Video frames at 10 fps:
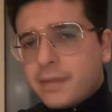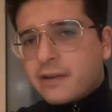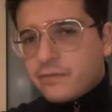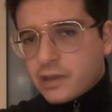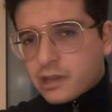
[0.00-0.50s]

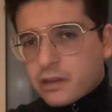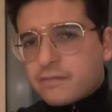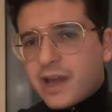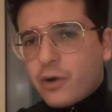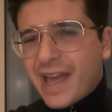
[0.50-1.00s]
metaphysics have
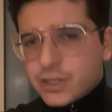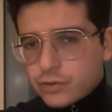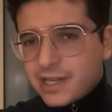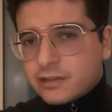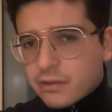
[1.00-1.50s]
now
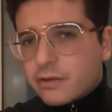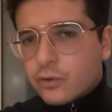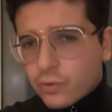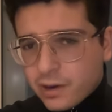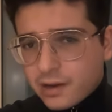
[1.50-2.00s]
entered into the
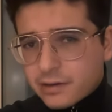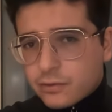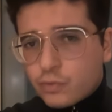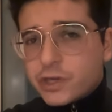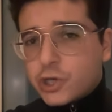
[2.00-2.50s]
Quran,
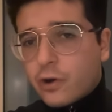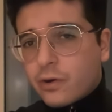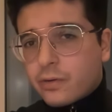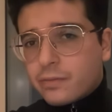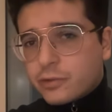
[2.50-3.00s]
which
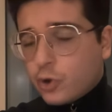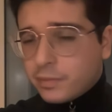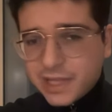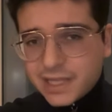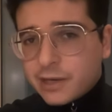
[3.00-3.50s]
are
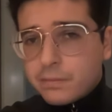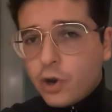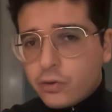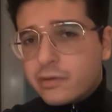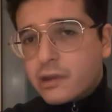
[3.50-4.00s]
completely
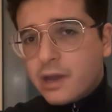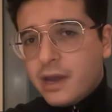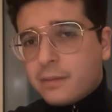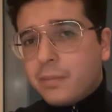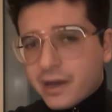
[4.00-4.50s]
opposed
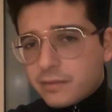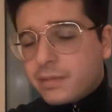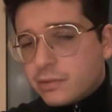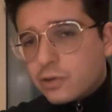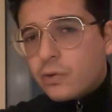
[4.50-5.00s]
by the
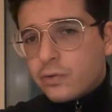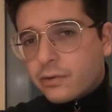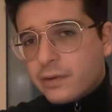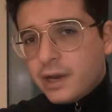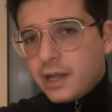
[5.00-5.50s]
biblical
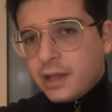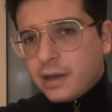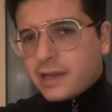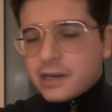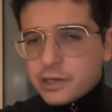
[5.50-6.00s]
order.
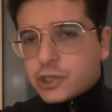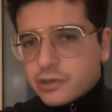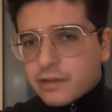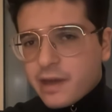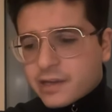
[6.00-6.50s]
In
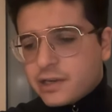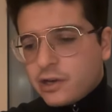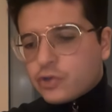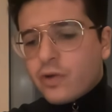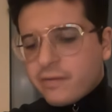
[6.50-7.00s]
addition to that,
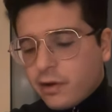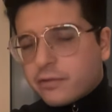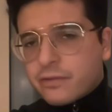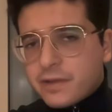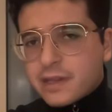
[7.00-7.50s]
you have
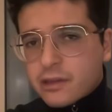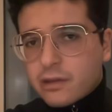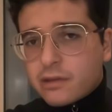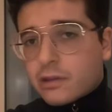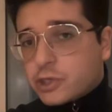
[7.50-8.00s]
other things,
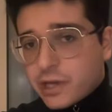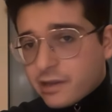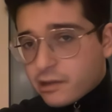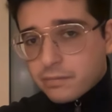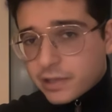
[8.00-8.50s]
such
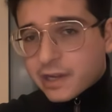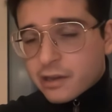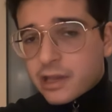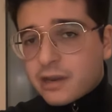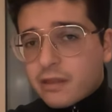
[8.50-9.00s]
as, like I
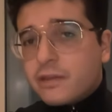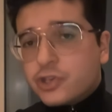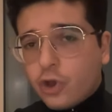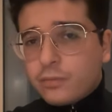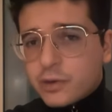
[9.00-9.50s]
said, the
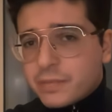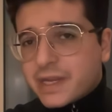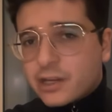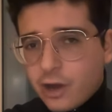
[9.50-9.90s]
Talmud being